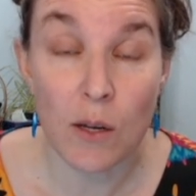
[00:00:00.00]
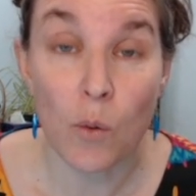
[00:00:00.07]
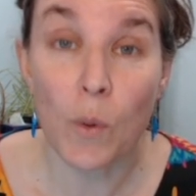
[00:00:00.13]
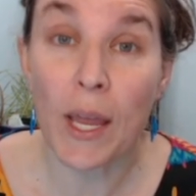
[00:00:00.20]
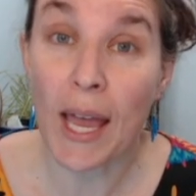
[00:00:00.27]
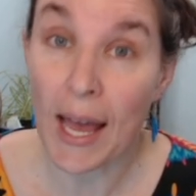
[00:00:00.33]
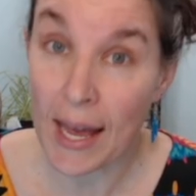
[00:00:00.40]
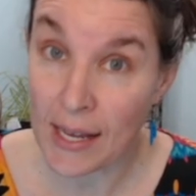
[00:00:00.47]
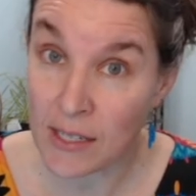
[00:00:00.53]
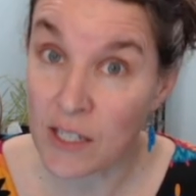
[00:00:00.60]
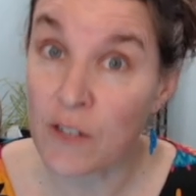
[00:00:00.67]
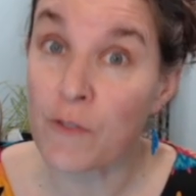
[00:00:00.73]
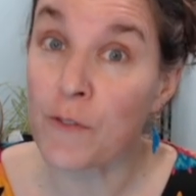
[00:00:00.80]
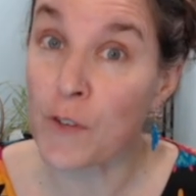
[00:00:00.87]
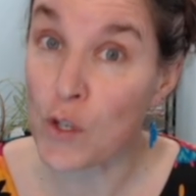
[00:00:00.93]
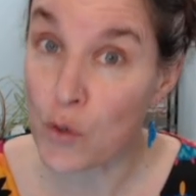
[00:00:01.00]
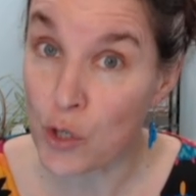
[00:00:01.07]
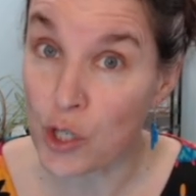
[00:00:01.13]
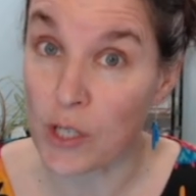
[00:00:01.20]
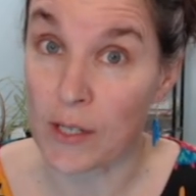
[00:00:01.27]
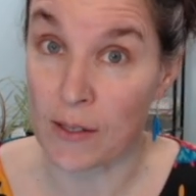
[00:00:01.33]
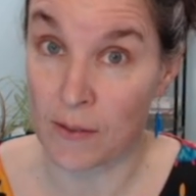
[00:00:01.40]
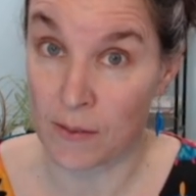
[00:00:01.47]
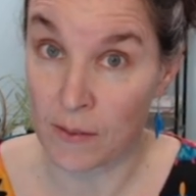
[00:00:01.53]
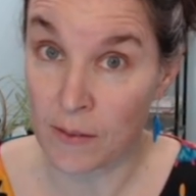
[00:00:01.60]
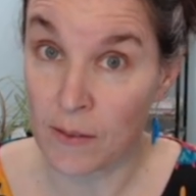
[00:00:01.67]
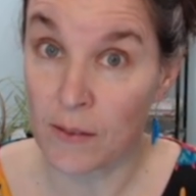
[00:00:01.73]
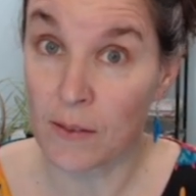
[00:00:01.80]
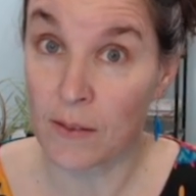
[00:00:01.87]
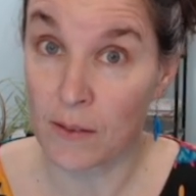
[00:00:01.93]
We had diffusion,
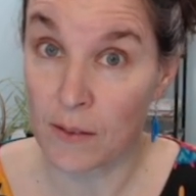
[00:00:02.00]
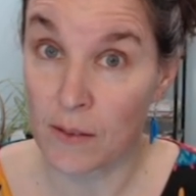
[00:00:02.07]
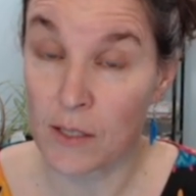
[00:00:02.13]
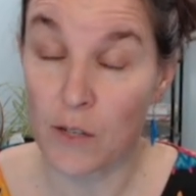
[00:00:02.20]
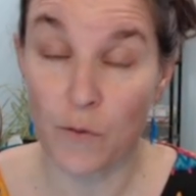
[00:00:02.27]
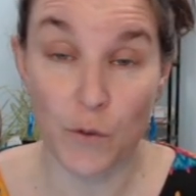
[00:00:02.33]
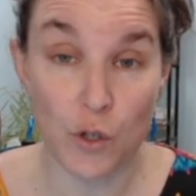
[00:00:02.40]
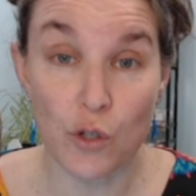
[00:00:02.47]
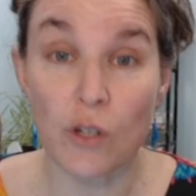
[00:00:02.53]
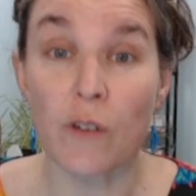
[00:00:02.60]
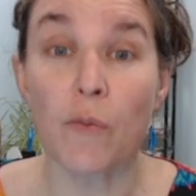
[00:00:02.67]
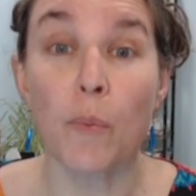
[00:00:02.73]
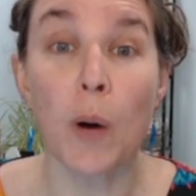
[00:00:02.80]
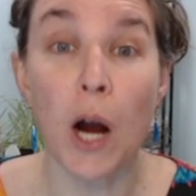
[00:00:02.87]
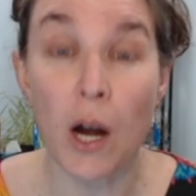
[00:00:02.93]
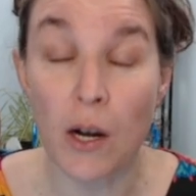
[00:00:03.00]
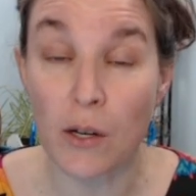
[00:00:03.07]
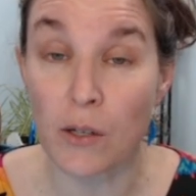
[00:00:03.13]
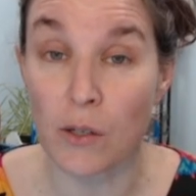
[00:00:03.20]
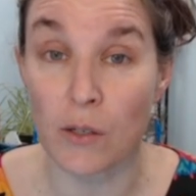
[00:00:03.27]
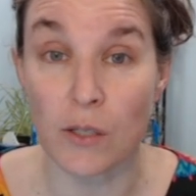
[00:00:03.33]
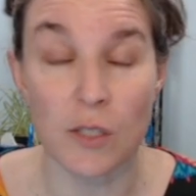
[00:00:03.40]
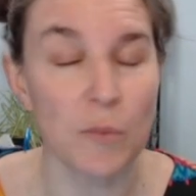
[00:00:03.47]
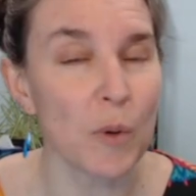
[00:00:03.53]
diffusion of particles,